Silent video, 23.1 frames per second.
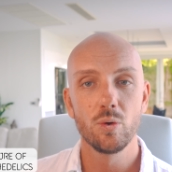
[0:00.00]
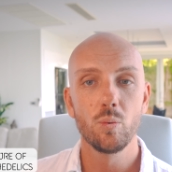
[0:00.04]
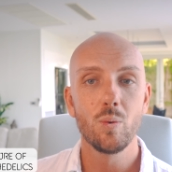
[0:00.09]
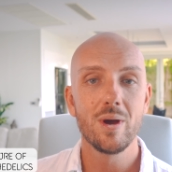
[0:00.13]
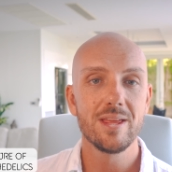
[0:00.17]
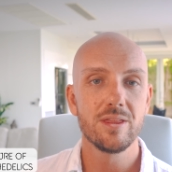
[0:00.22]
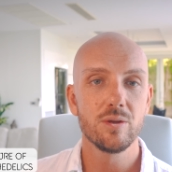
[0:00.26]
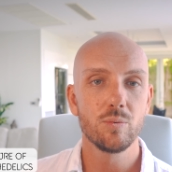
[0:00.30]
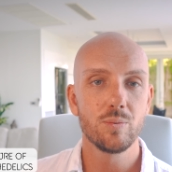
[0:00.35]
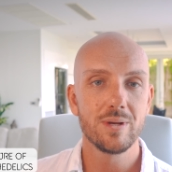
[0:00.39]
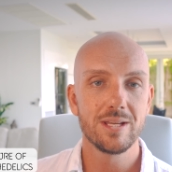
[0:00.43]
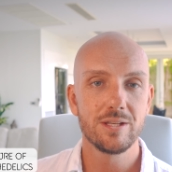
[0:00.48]
the
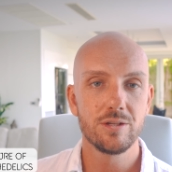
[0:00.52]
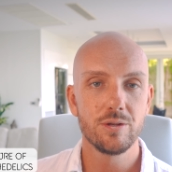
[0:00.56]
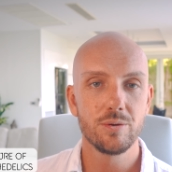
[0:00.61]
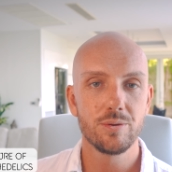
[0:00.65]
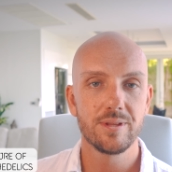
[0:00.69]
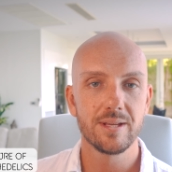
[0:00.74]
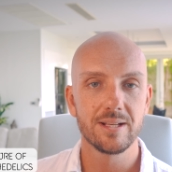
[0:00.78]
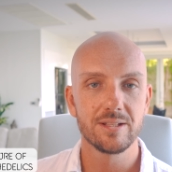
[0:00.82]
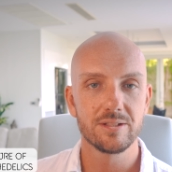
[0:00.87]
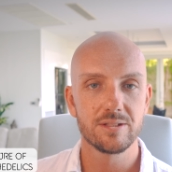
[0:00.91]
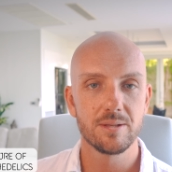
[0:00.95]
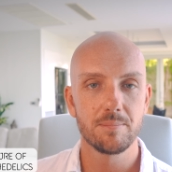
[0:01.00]
way that we do
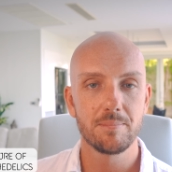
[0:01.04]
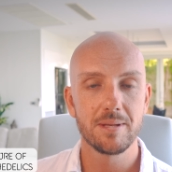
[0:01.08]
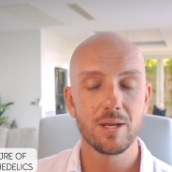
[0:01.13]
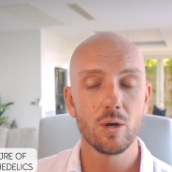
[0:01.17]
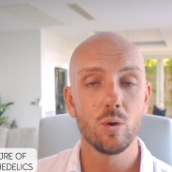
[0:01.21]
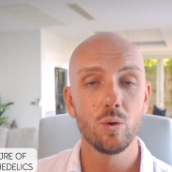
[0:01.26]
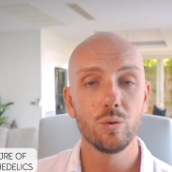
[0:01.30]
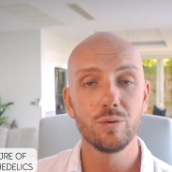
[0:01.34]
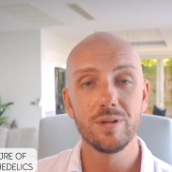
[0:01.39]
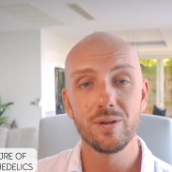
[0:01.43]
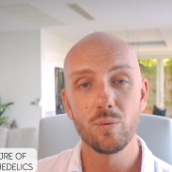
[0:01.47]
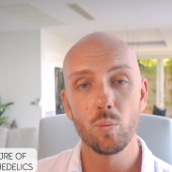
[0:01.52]
things at
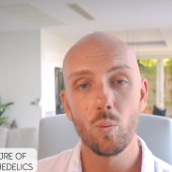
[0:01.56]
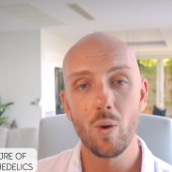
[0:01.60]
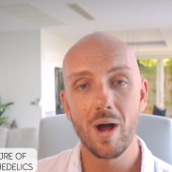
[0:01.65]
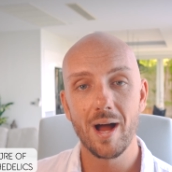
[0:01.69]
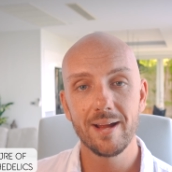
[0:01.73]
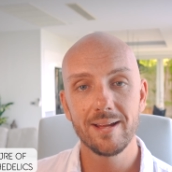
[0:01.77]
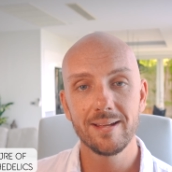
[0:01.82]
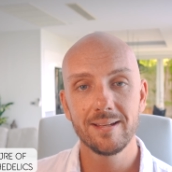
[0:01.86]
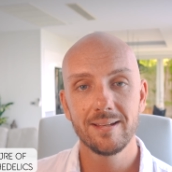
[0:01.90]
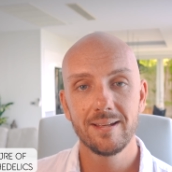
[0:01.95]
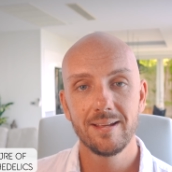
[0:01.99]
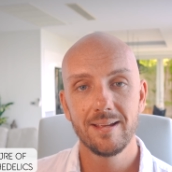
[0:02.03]
Behold and
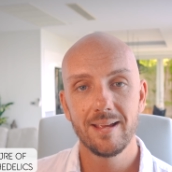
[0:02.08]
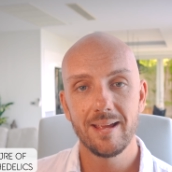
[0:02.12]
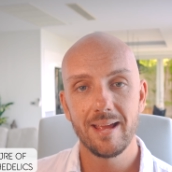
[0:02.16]
why,